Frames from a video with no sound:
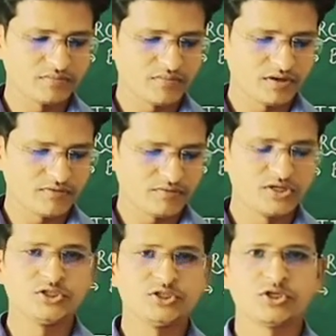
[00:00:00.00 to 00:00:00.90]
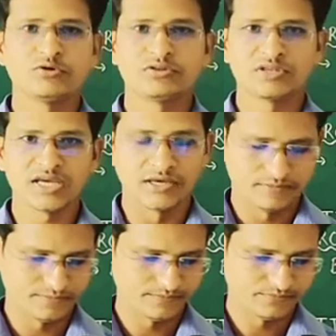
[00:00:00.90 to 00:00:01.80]
number
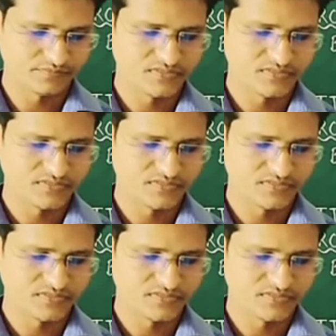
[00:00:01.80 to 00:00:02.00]
103.